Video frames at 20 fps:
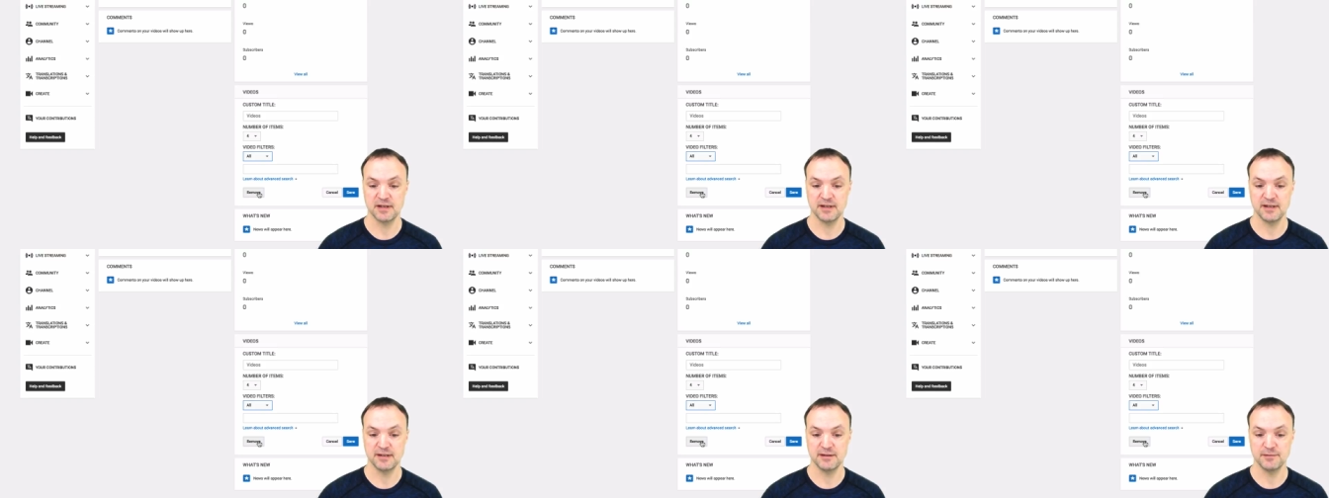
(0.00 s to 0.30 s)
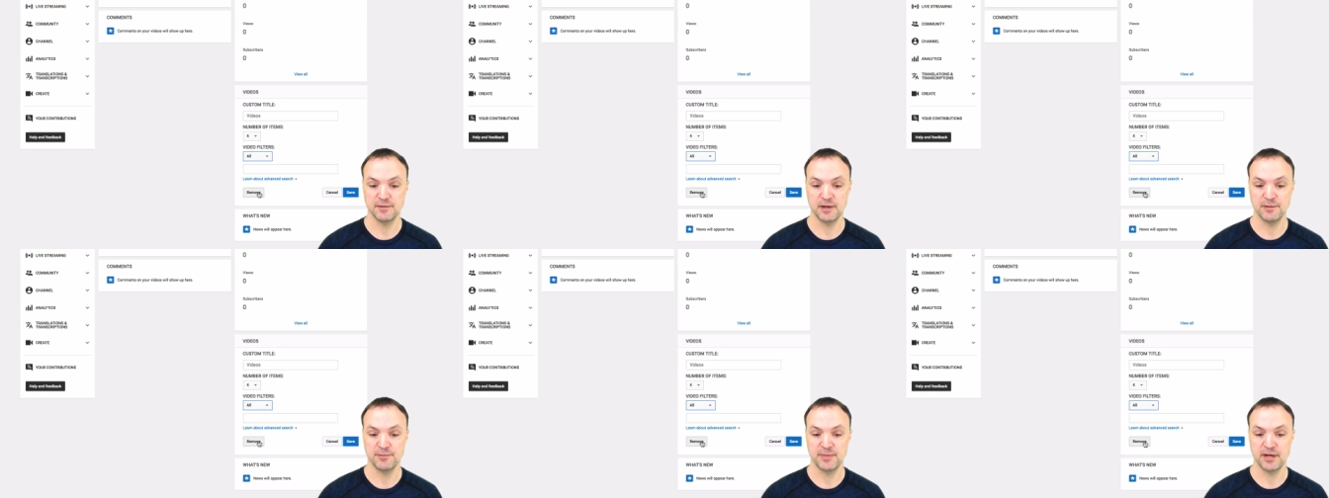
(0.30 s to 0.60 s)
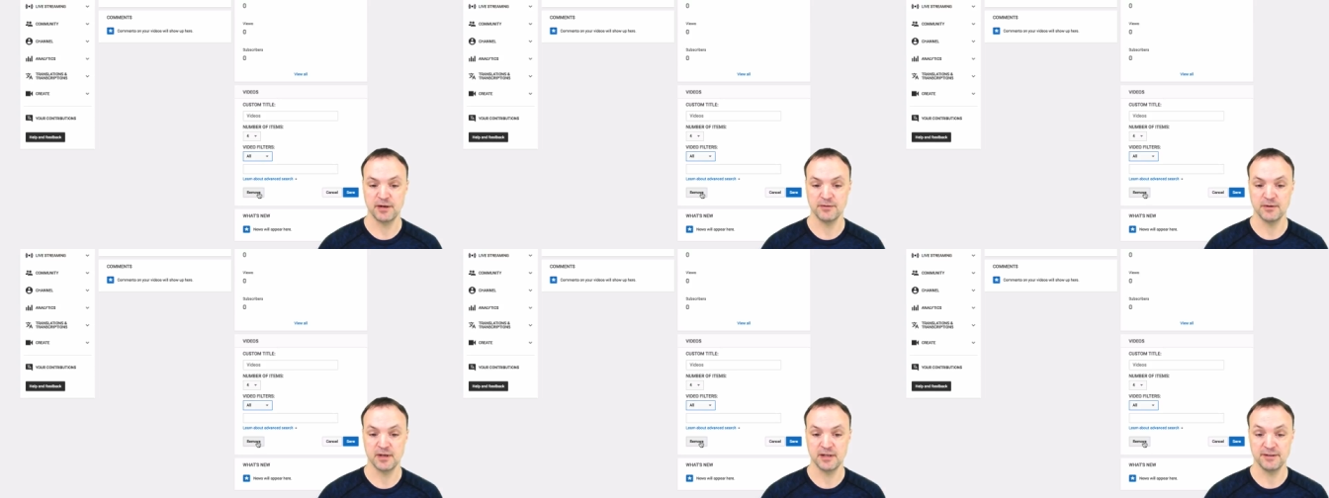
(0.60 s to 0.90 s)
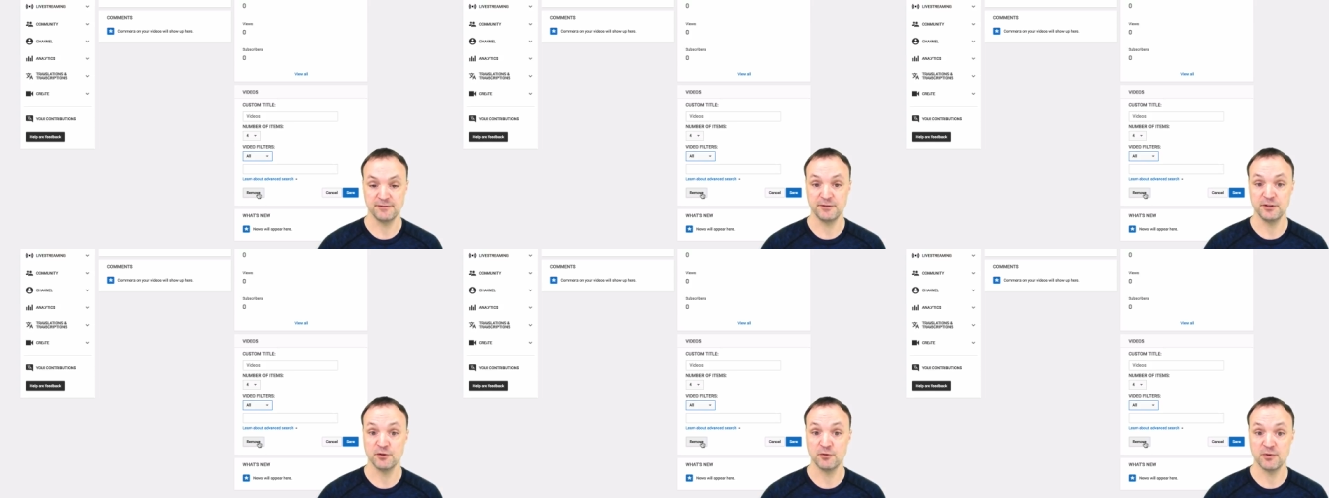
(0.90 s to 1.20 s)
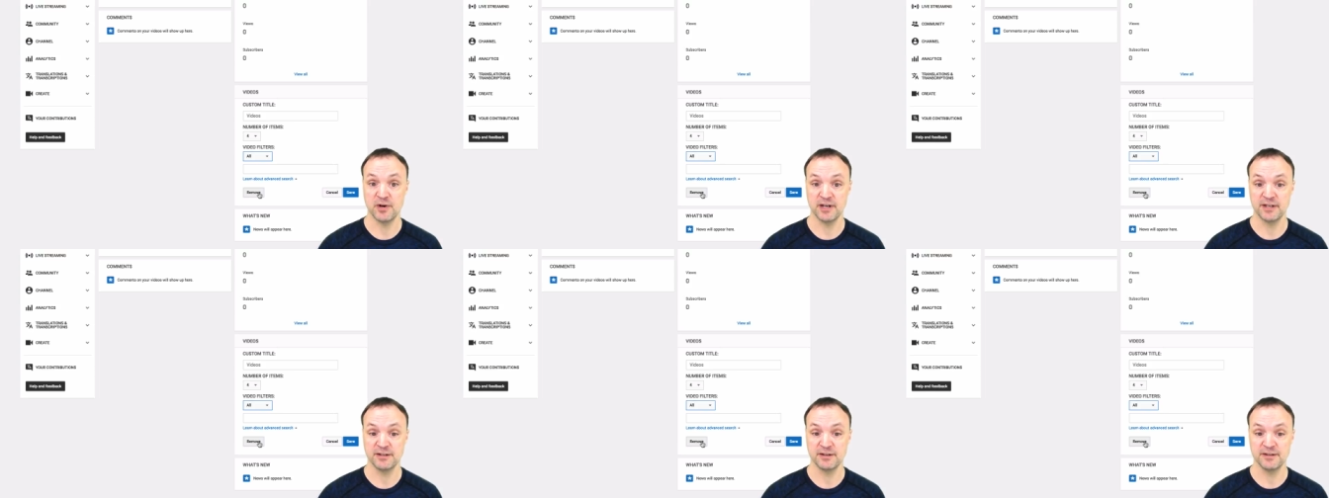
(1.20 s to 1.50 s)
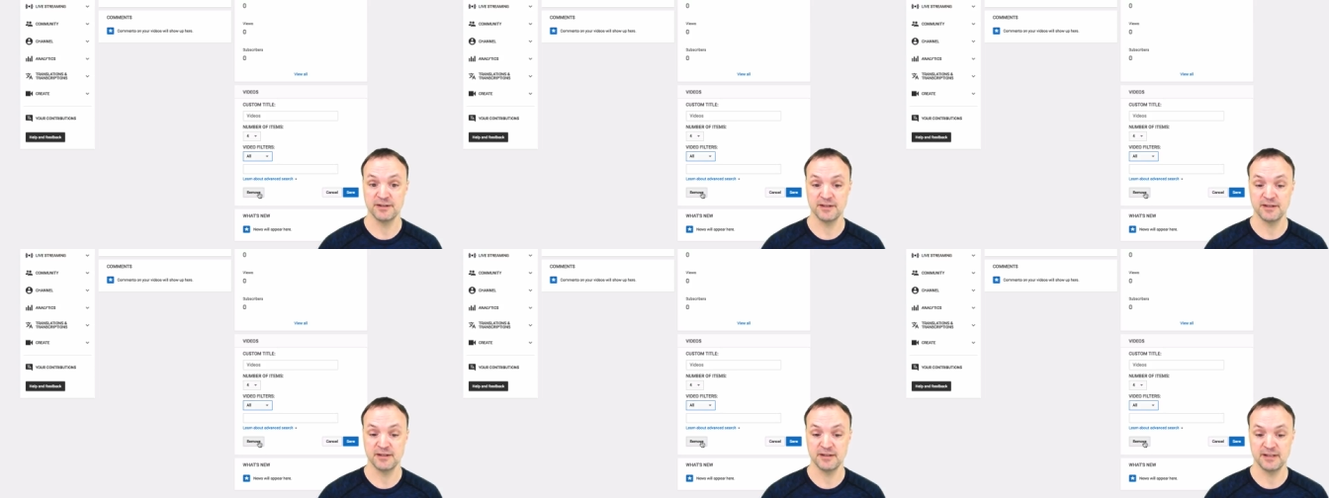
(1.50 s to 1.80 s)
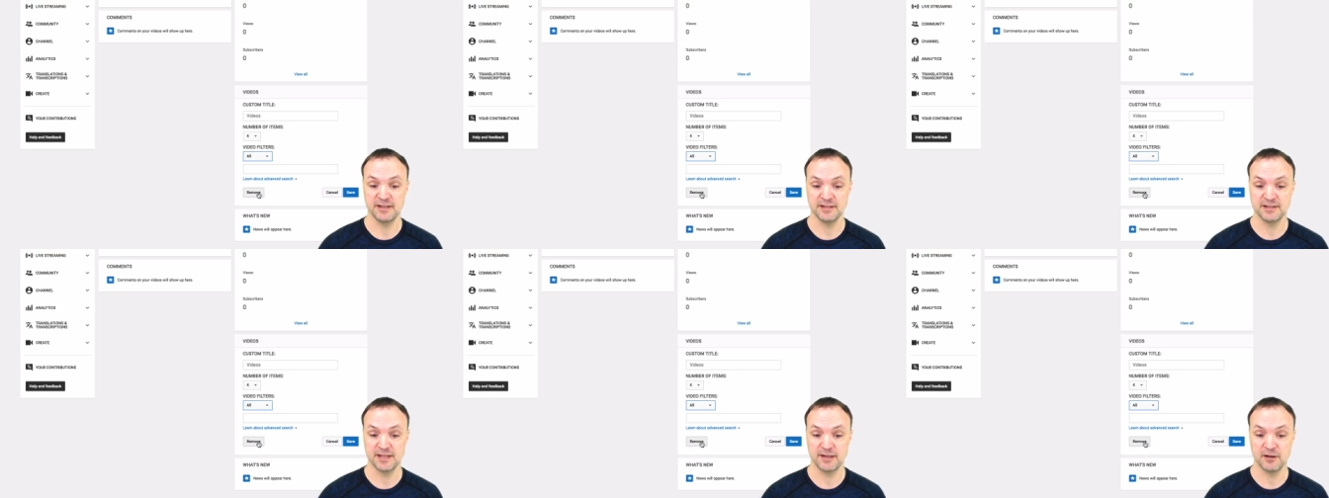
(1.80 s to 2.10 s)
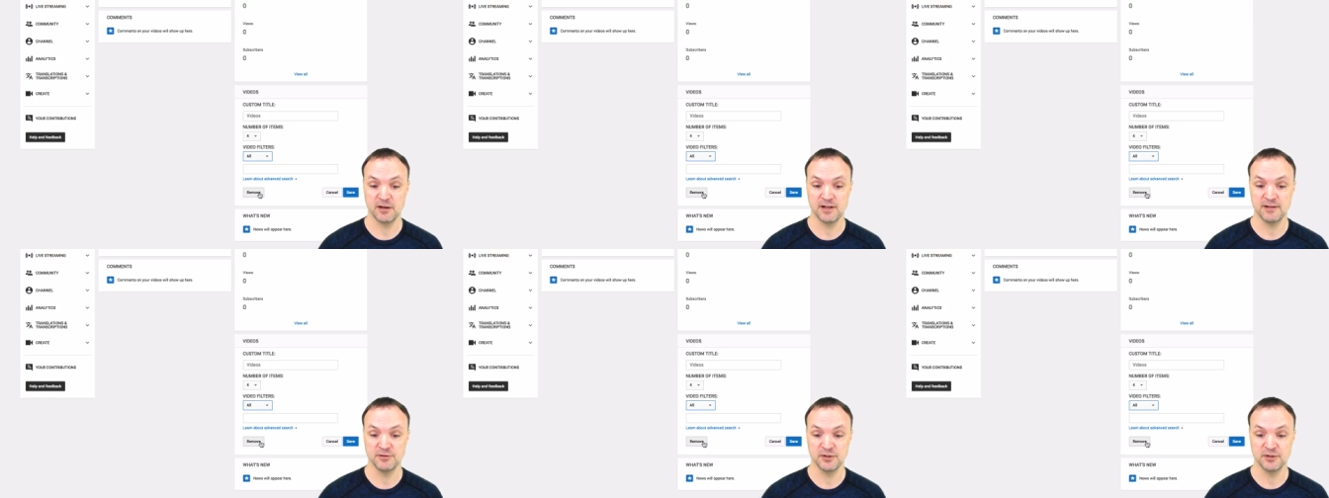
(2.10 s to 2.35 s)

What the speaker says: if you don't want on this at all.